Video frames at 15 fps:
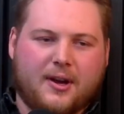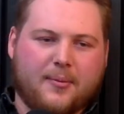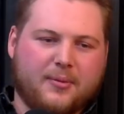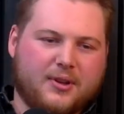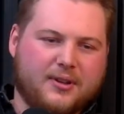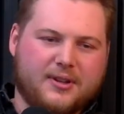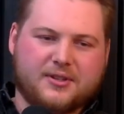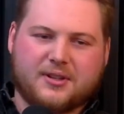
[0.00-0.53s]

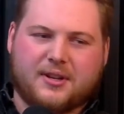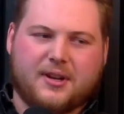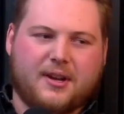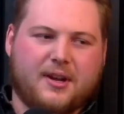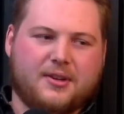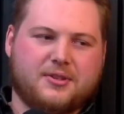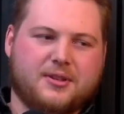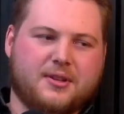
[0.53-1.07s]
Collegiate
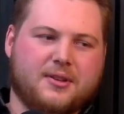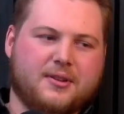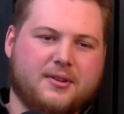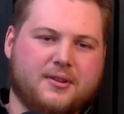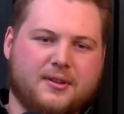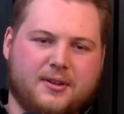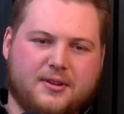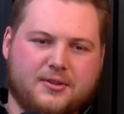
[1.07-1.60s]

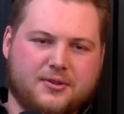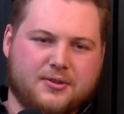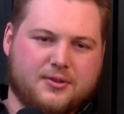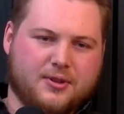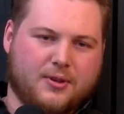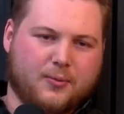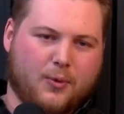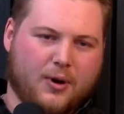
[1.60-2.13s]
Connection is
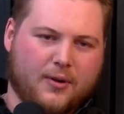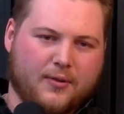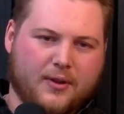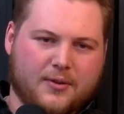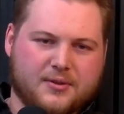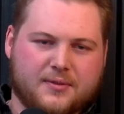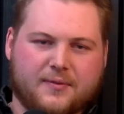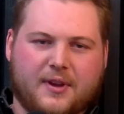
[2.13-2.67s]
usually one of
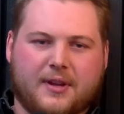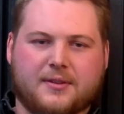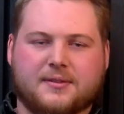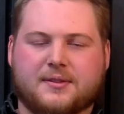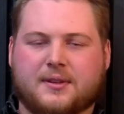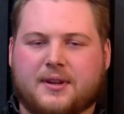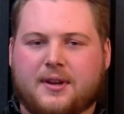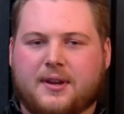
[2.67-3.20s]
those
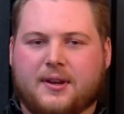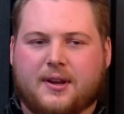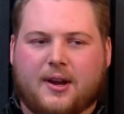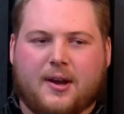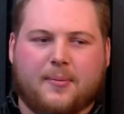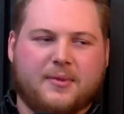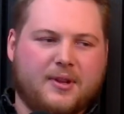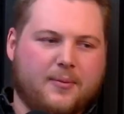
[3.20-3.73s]
events.
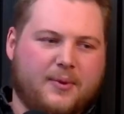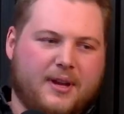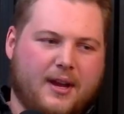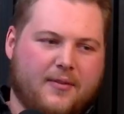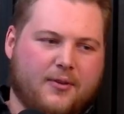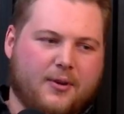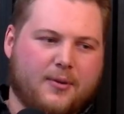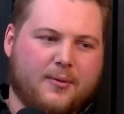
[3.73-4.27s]
And then we
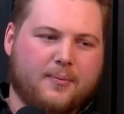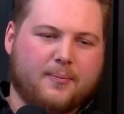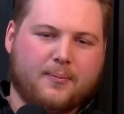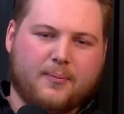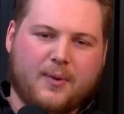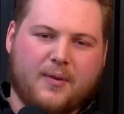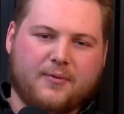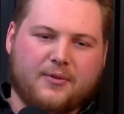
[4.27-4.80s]
have our
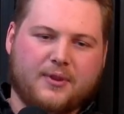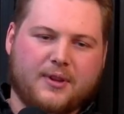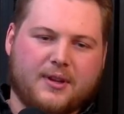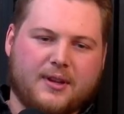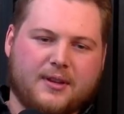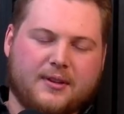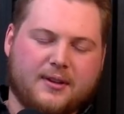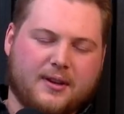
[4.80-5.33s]

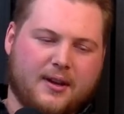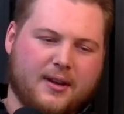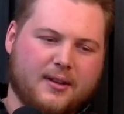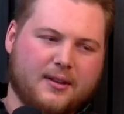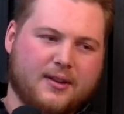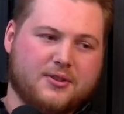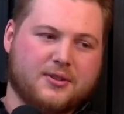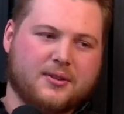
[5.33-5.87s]
monthly
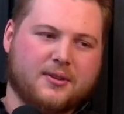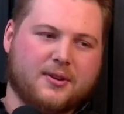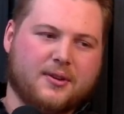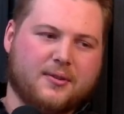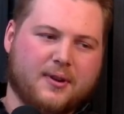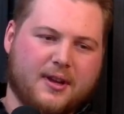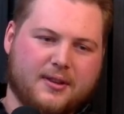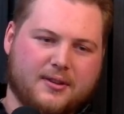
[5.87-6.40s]
Lunch and
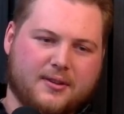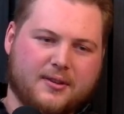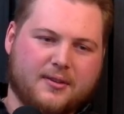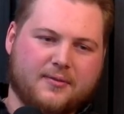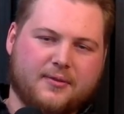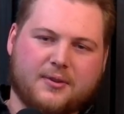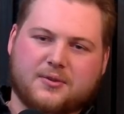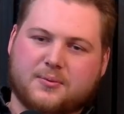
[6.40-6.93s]
Learn at
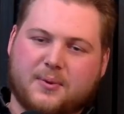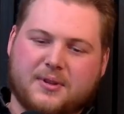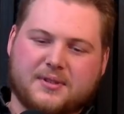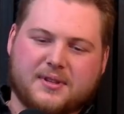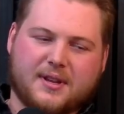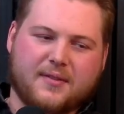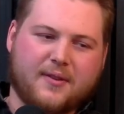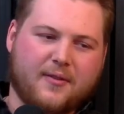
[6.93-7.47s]
the first
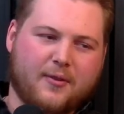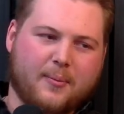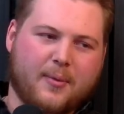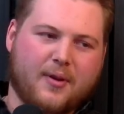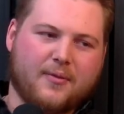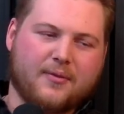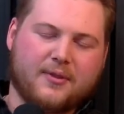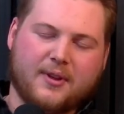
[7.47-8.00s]
Wednesday of every
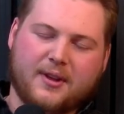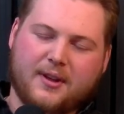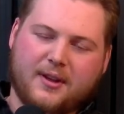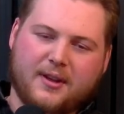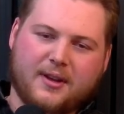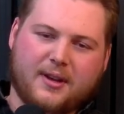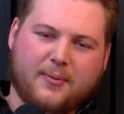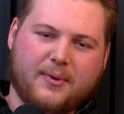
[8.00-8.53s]
month.
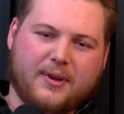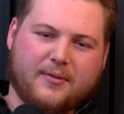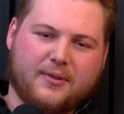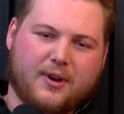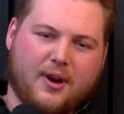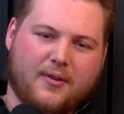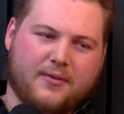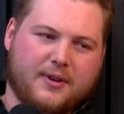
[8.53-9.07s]
And then we have
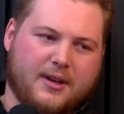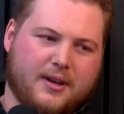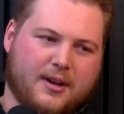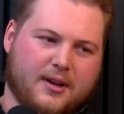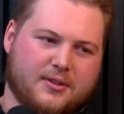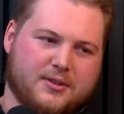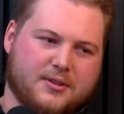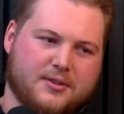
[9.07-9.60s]
Coffee
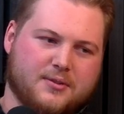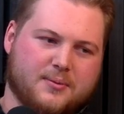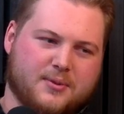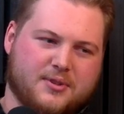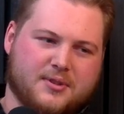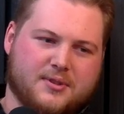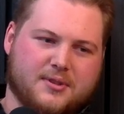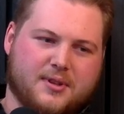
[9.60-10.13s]
Connections,
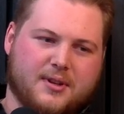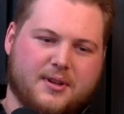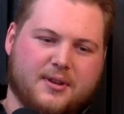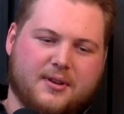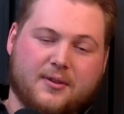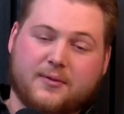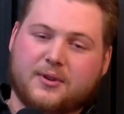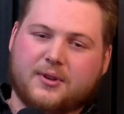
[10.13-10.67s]
which is
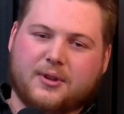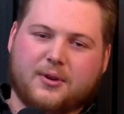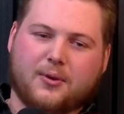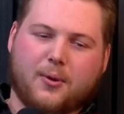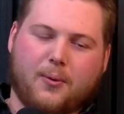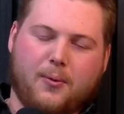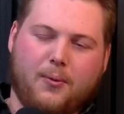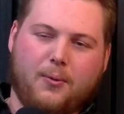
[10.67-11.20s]
a really
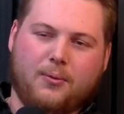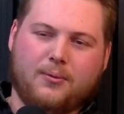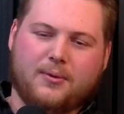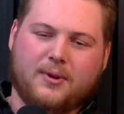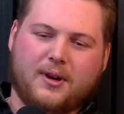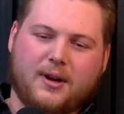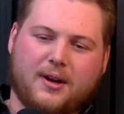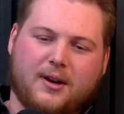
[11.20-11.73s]
cool
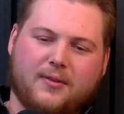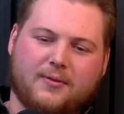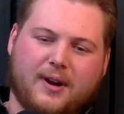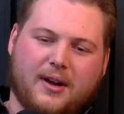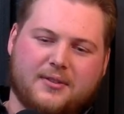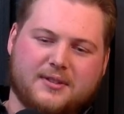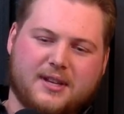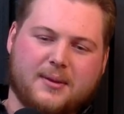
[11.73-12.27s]

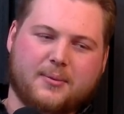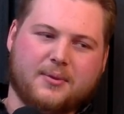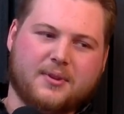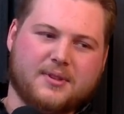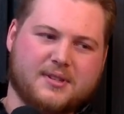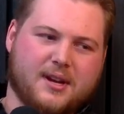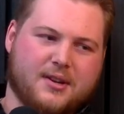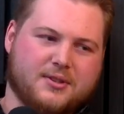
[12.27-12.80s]
roundtable
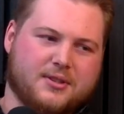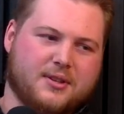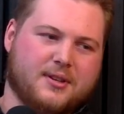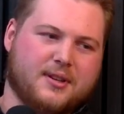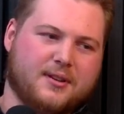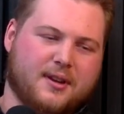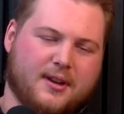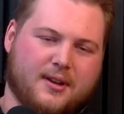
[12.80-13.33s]

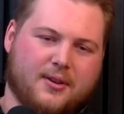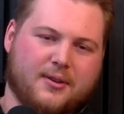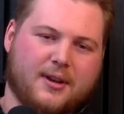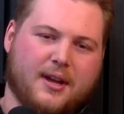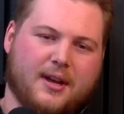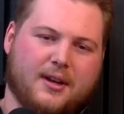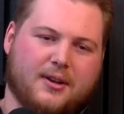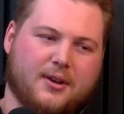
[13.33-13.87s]
discussion held
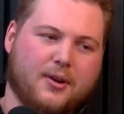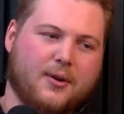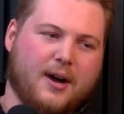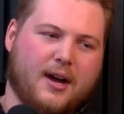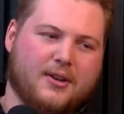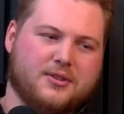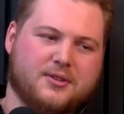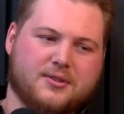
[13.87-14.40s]
at
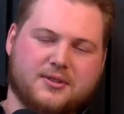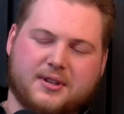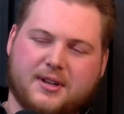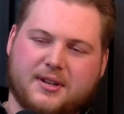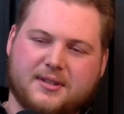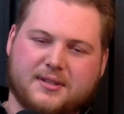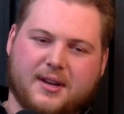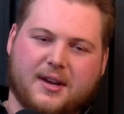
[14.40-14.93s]
Cohatch and
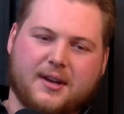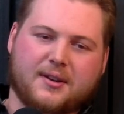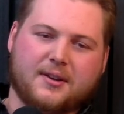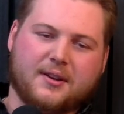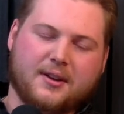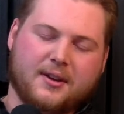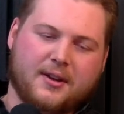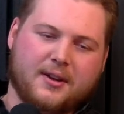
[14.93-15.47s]
Shady Side.
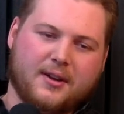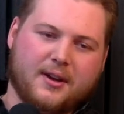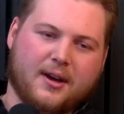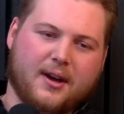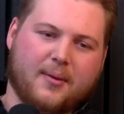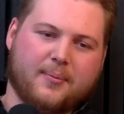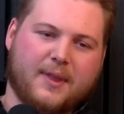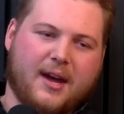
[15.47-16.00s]

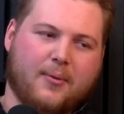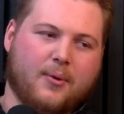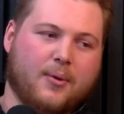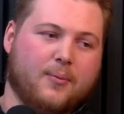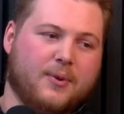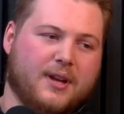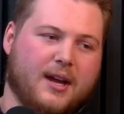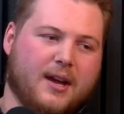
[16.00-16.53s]
That
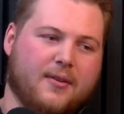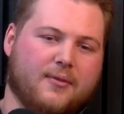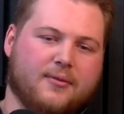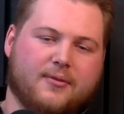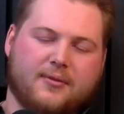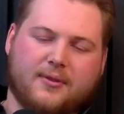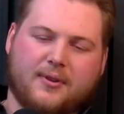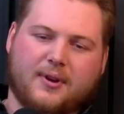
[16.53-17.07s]
one we
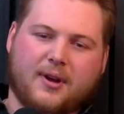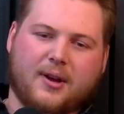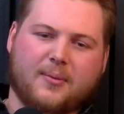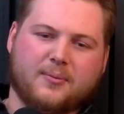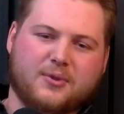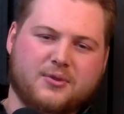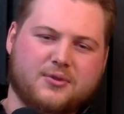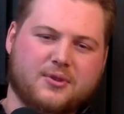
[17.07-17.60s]
have
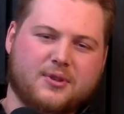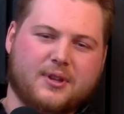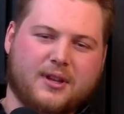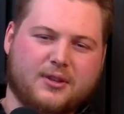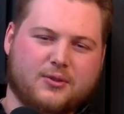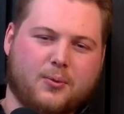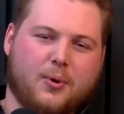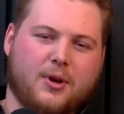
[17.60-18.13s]
usually
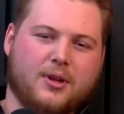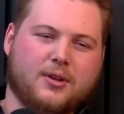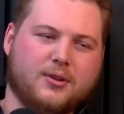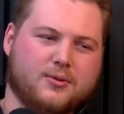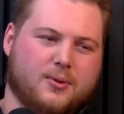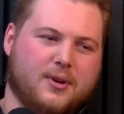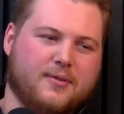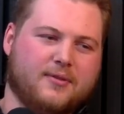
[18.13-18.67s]
like 20 to
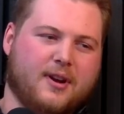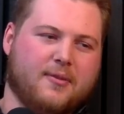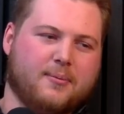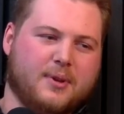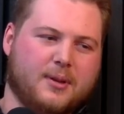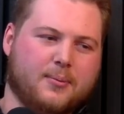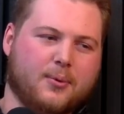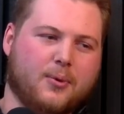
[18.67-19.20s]
25
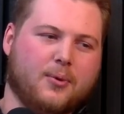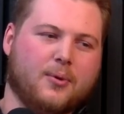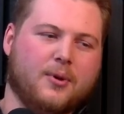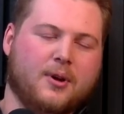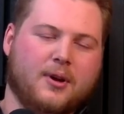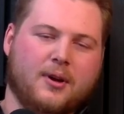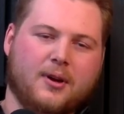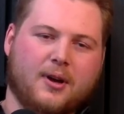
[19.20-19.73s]
people.
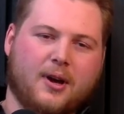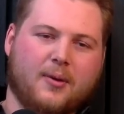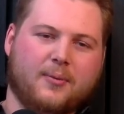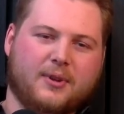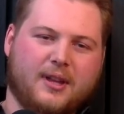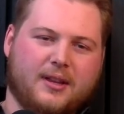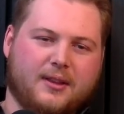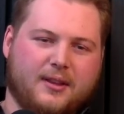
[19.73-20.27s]
We
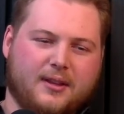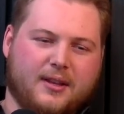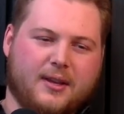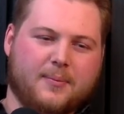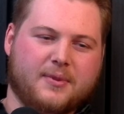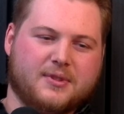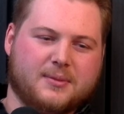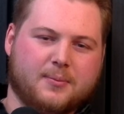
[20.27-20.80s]
like to
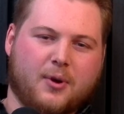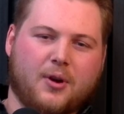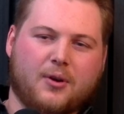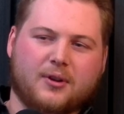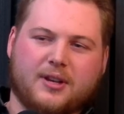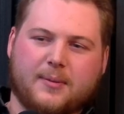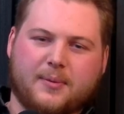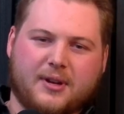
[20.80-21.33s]
keep it
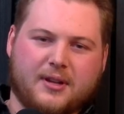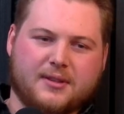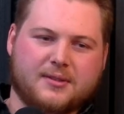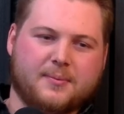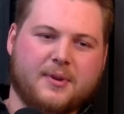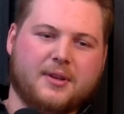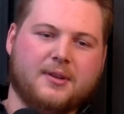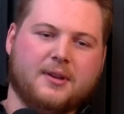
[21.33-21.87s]
small, keep it
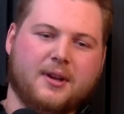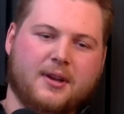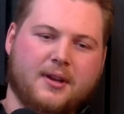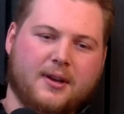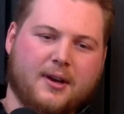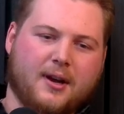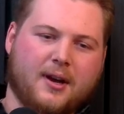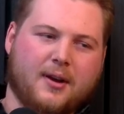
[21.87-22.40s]
intimate.
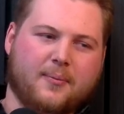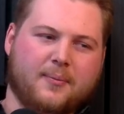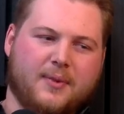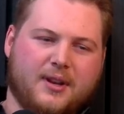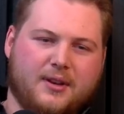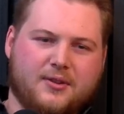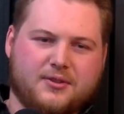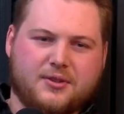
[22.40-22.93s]

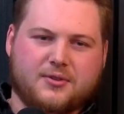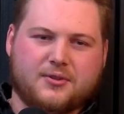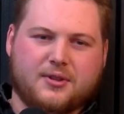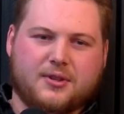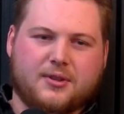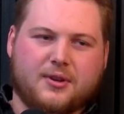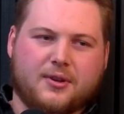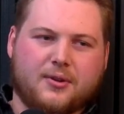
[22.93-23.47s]
And there's
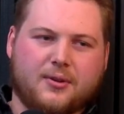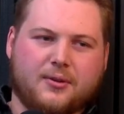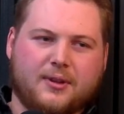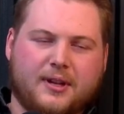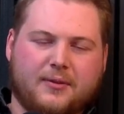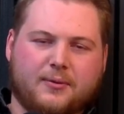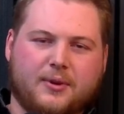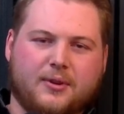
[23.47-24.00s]
usually no
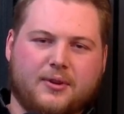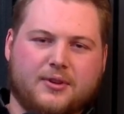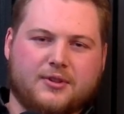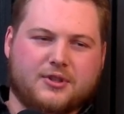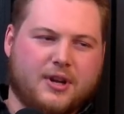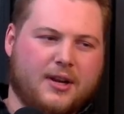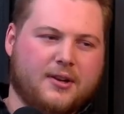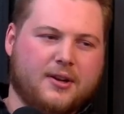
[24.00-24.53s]
like real
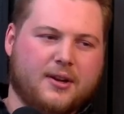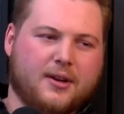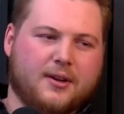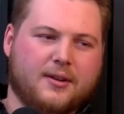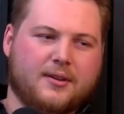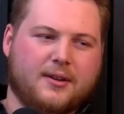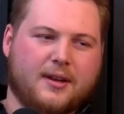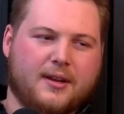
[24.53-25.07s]

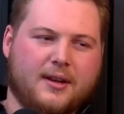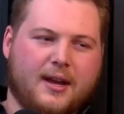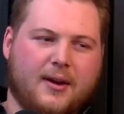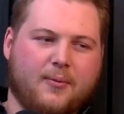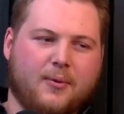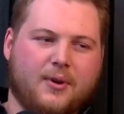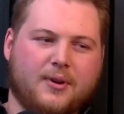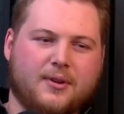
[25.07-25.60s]
agenda in
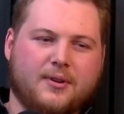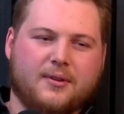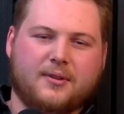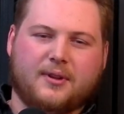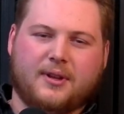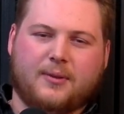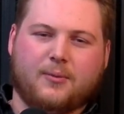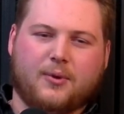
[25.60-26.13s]
that one.
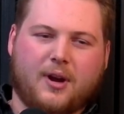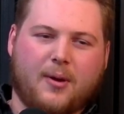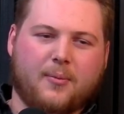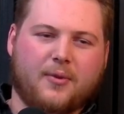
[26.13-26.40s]
Like we'll come